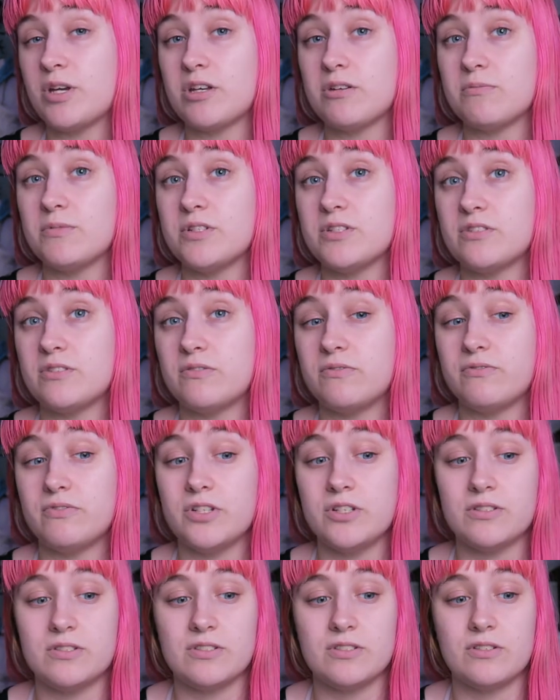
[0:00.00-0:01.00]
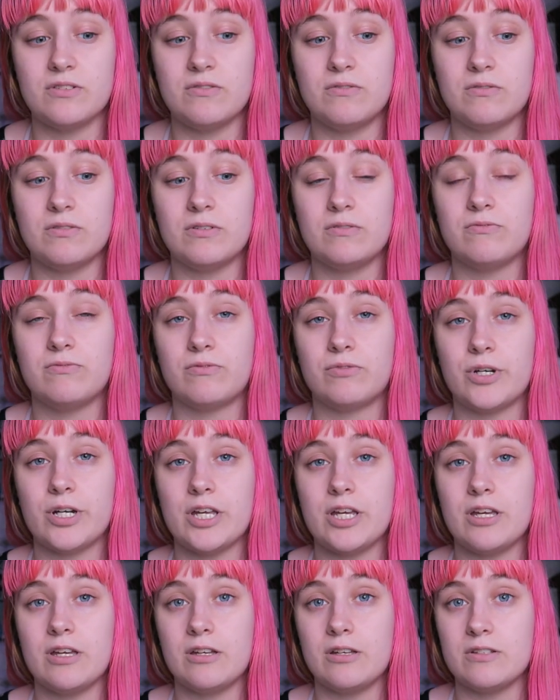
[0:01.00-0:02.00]
making me so feel so
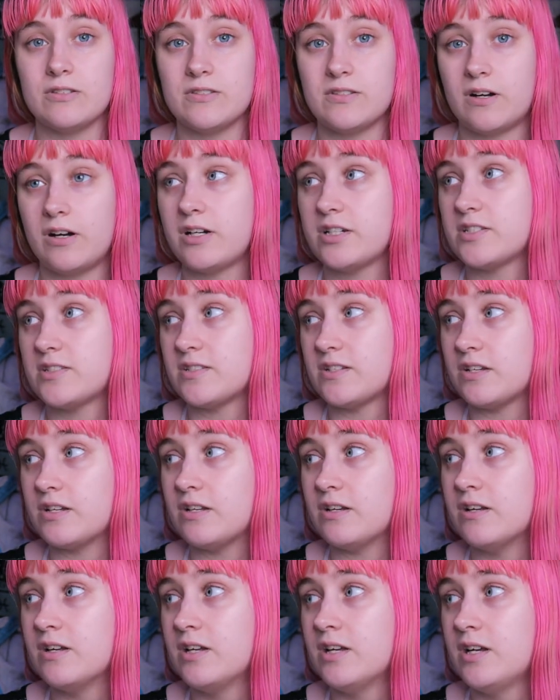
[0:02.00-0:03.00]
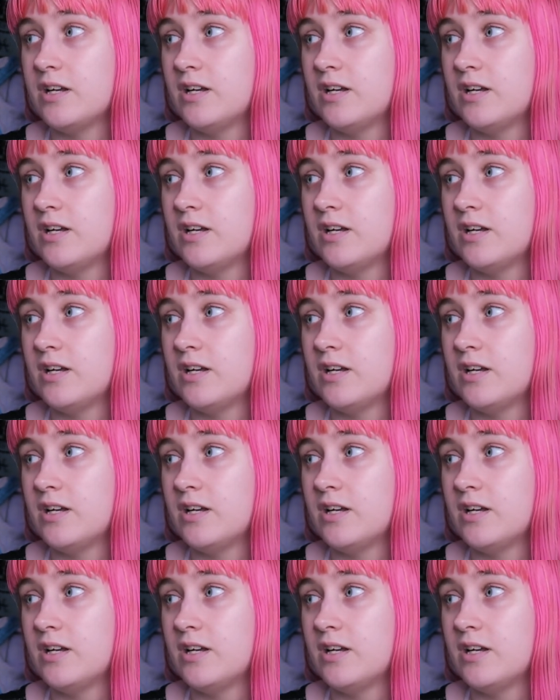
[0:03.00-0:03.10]
freaking exhausted,